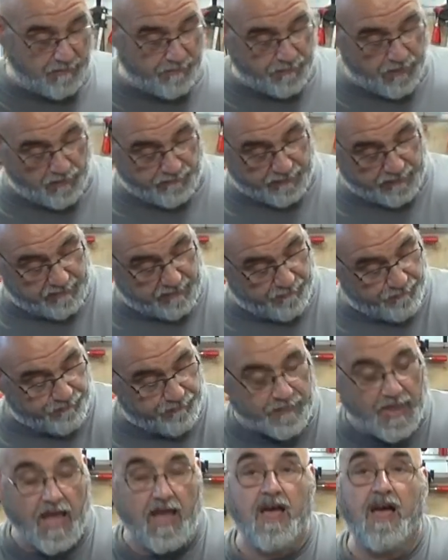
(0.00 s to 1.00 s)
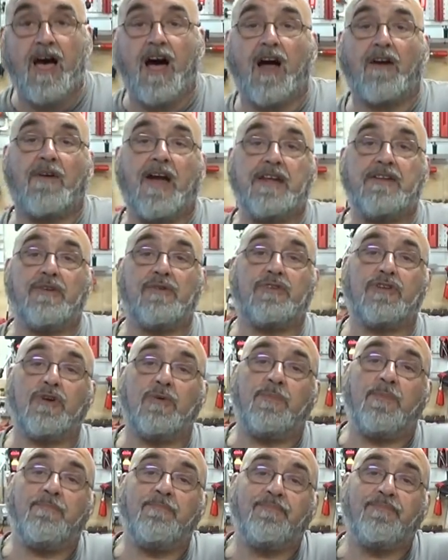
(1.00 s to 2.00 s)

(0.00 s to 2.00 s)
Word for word: perfect. All right, YouTube.